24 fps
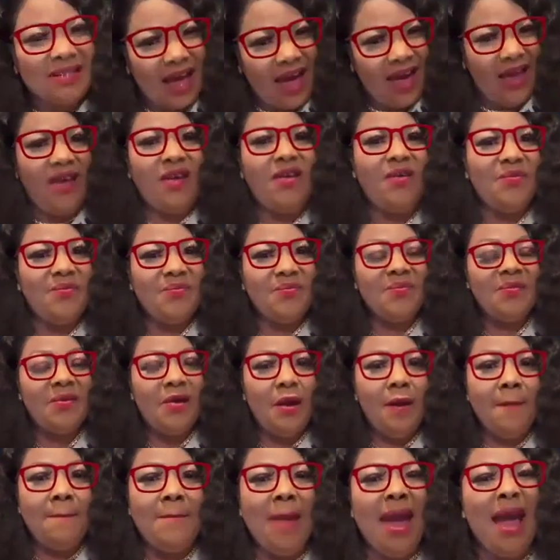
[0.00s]
say.
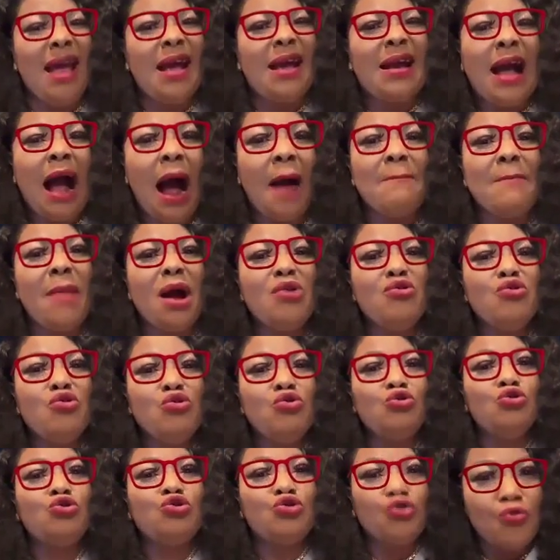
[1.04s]
Men come and
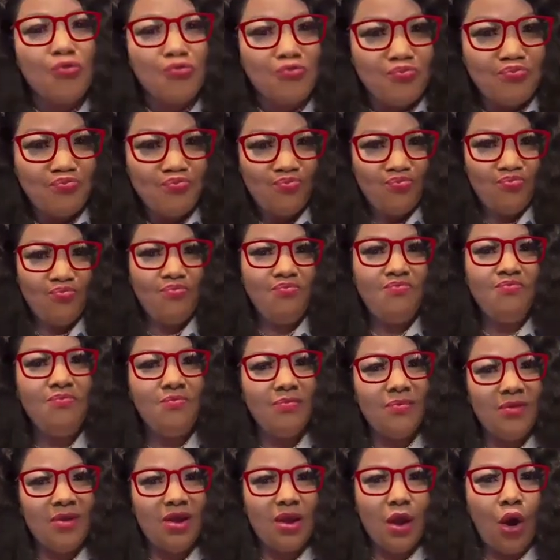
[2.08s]
noon tomb.
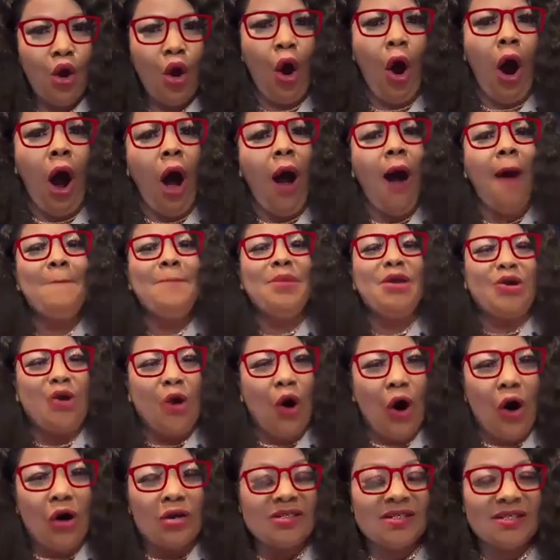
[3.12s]
All
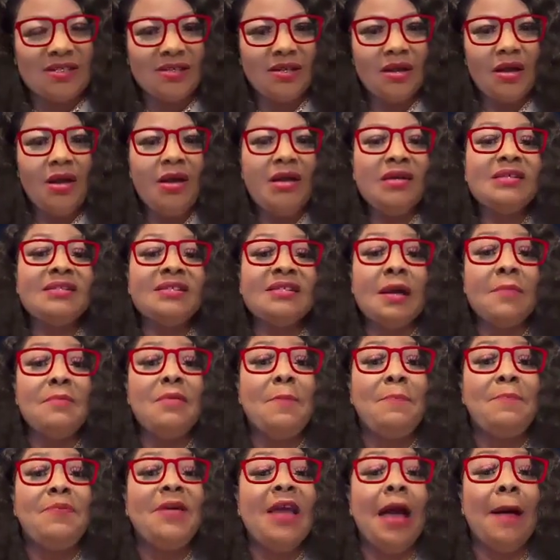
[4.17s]
because
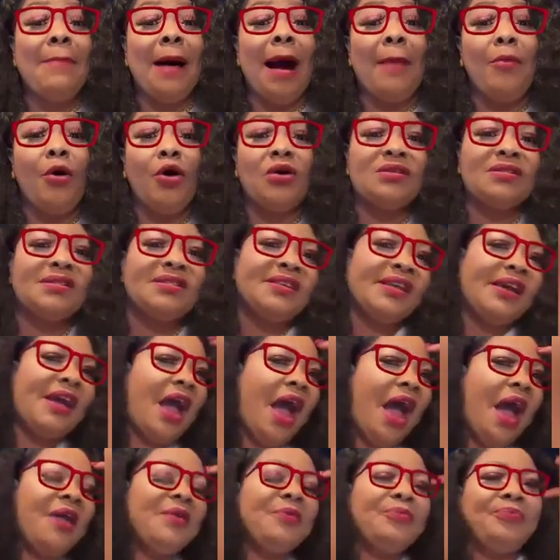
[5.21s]
semi pieba
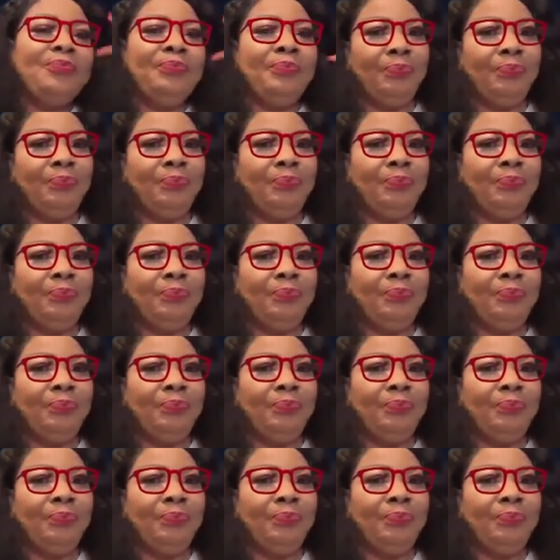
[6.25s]
bontea.